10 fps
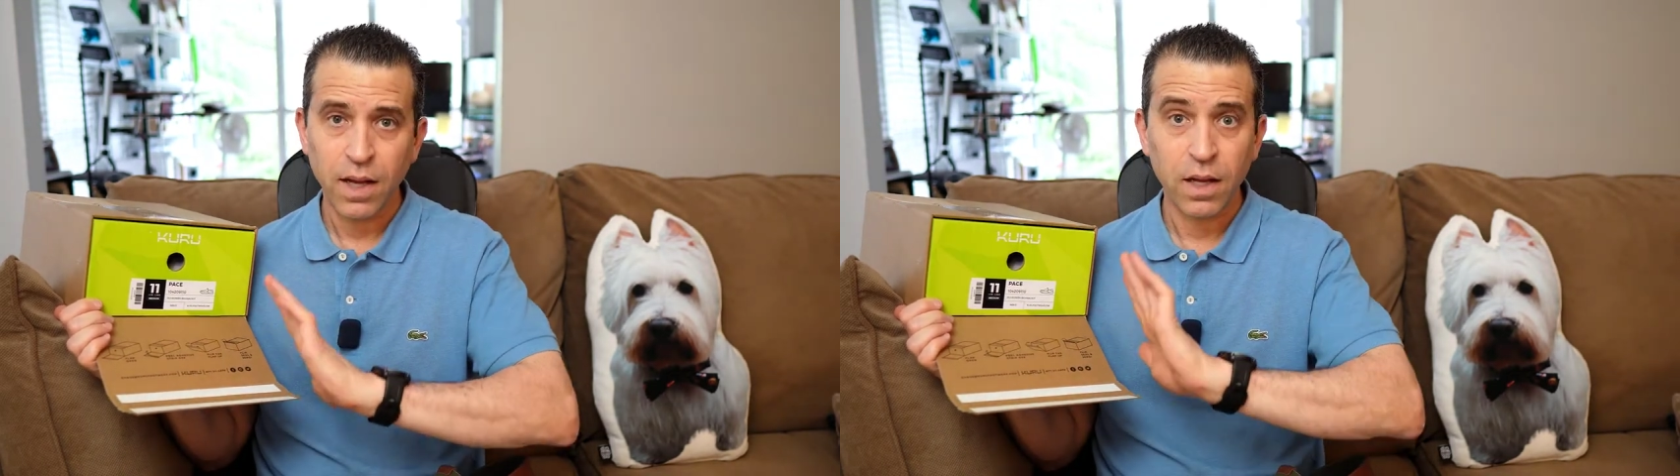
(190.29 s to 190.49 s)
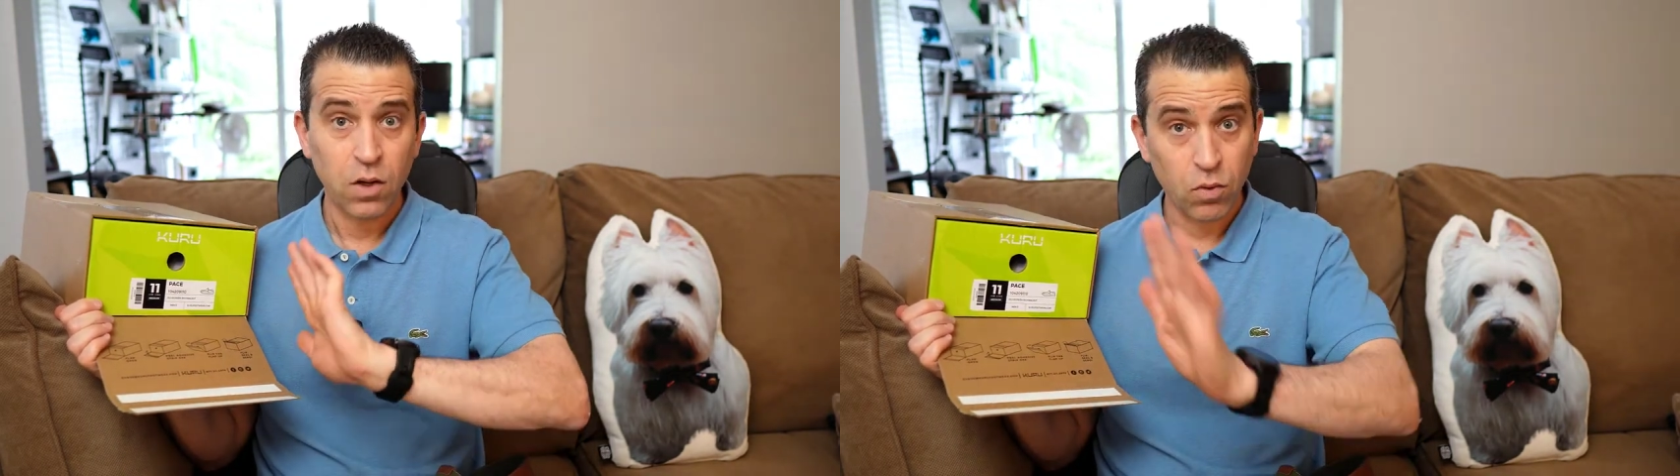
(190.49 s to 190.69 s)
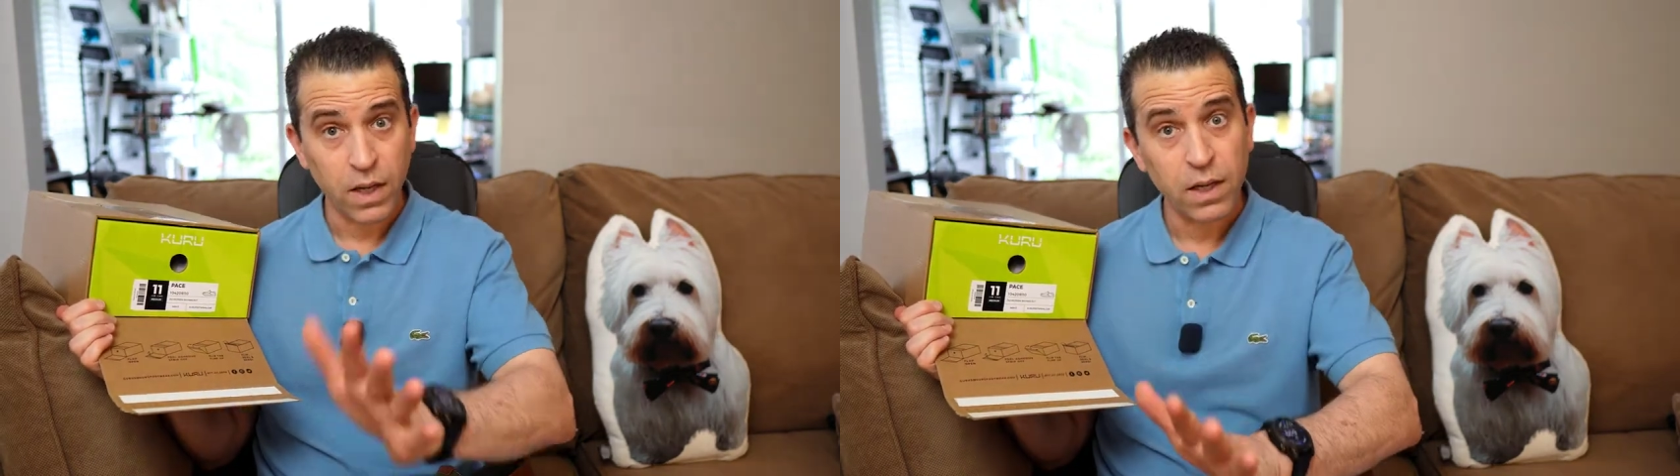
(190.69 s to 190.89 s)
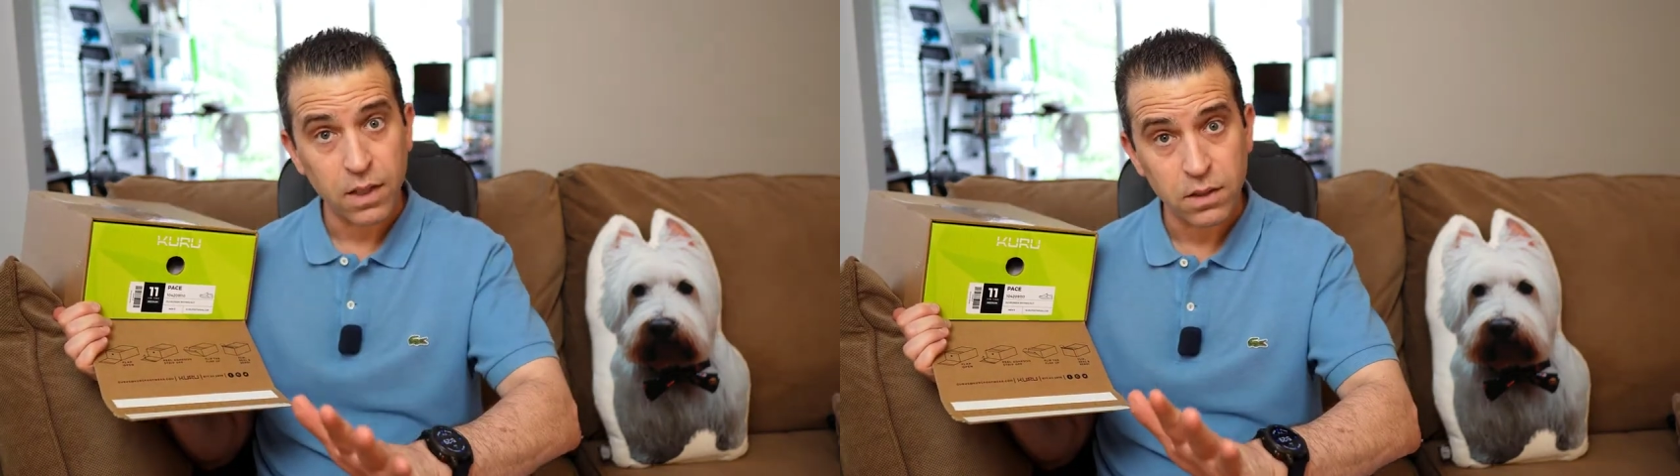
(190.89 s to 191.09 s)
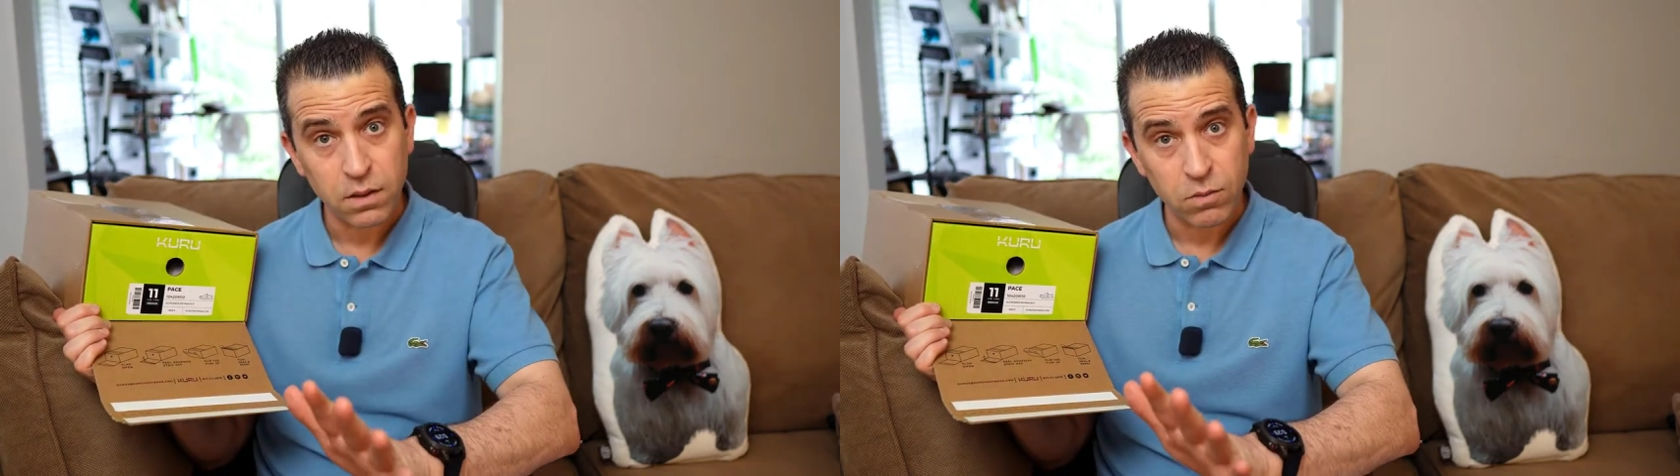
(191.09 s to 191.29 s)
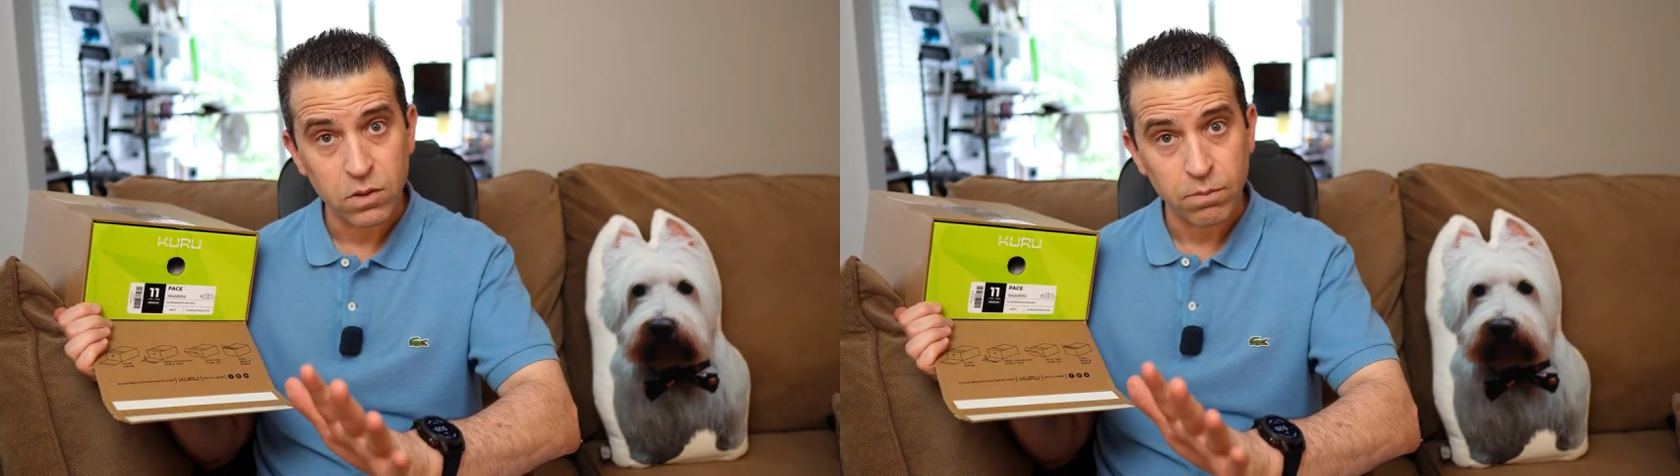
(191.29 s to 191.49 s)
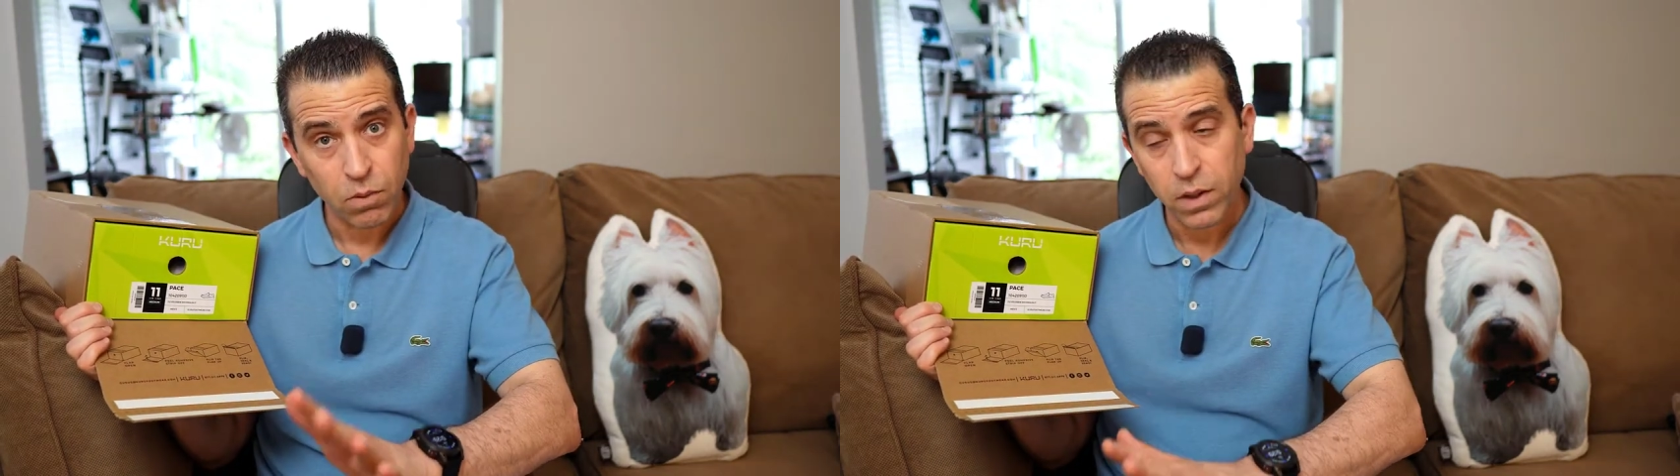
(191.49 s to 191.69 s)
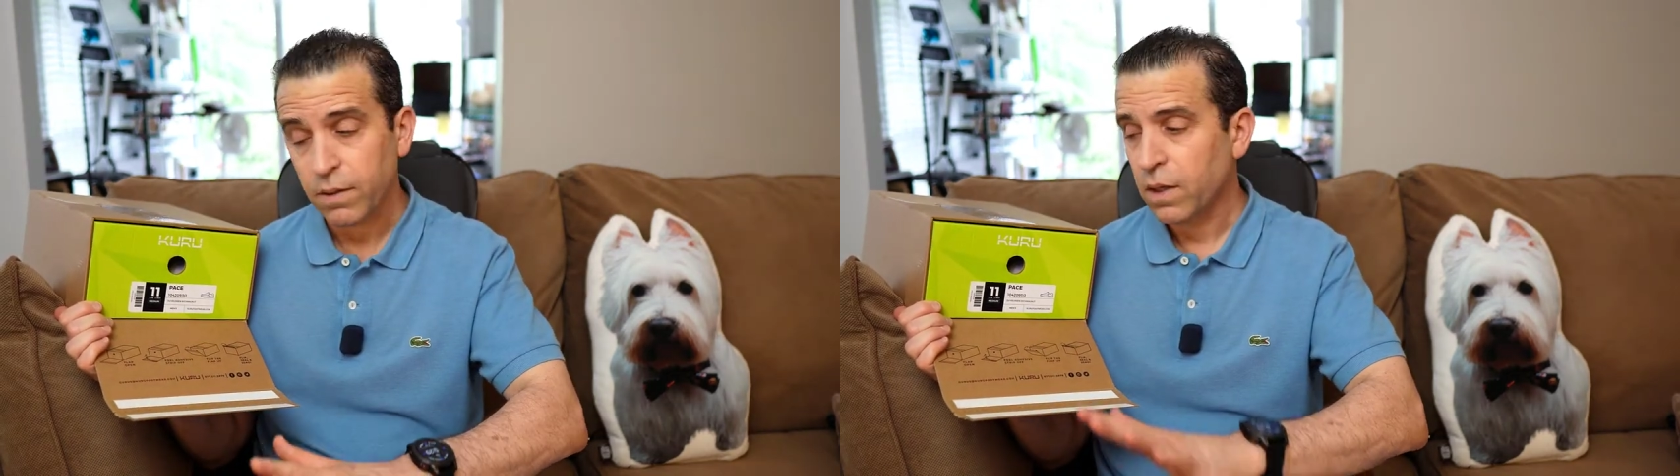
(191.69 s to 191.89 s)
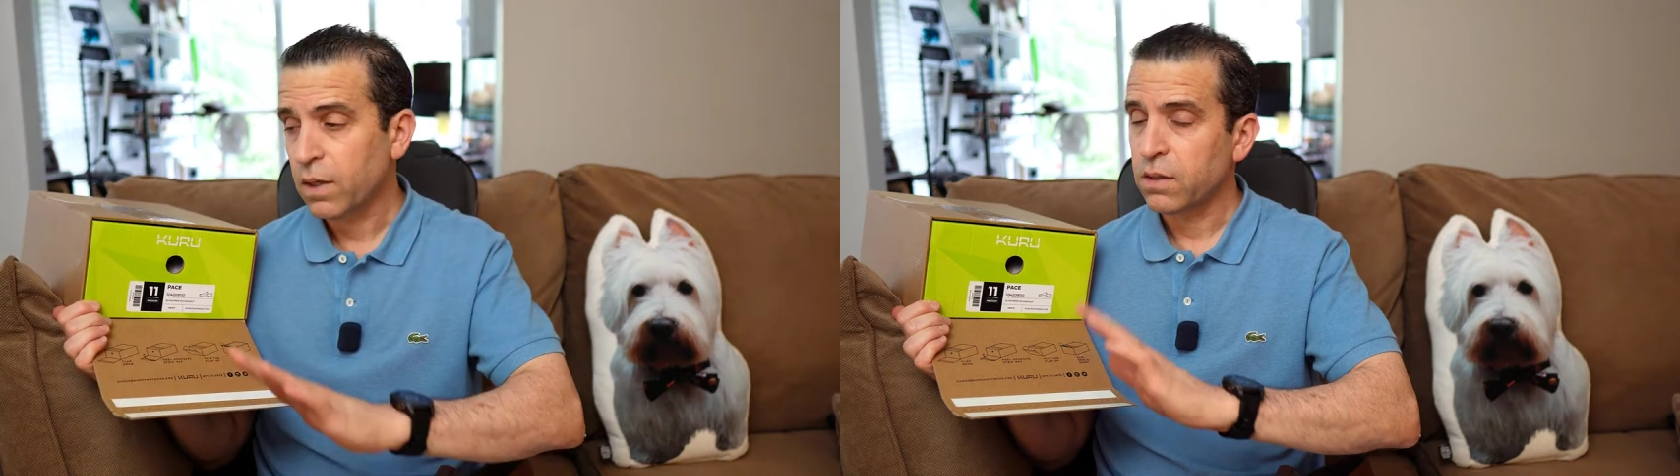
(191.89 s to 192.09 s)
and great customer support.